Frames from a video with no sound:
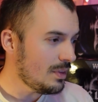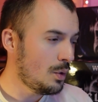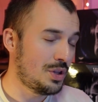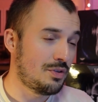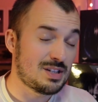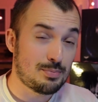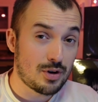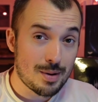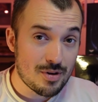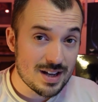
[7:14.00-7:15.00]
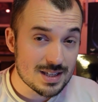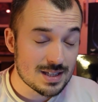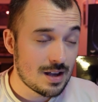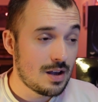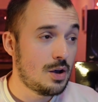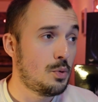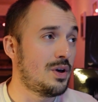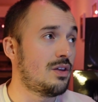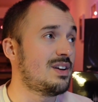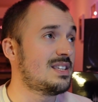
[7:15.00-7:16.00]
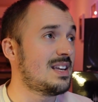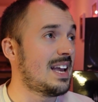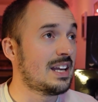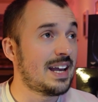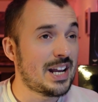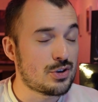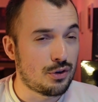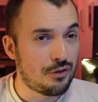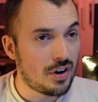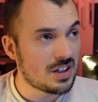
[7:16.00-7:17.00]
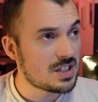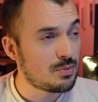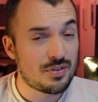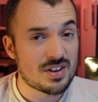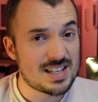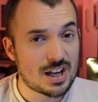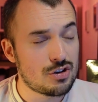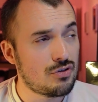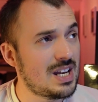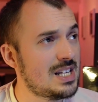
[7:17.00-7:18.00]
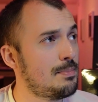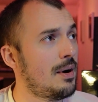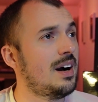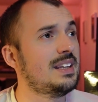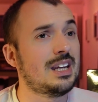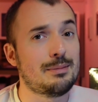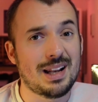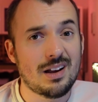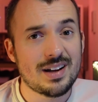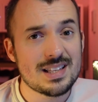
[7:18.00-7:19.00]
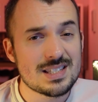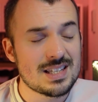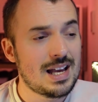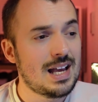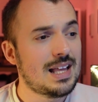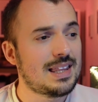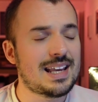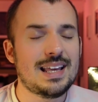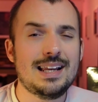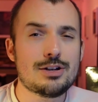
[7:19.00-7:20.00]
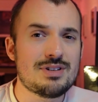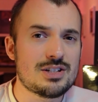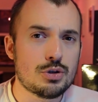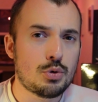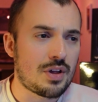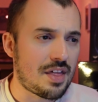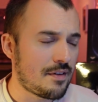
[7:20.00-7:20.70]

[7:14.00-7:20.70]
Whether it's primaries, whether it's engaging or fronts, with your secondaries, behind enemy lines, they can literally do all that.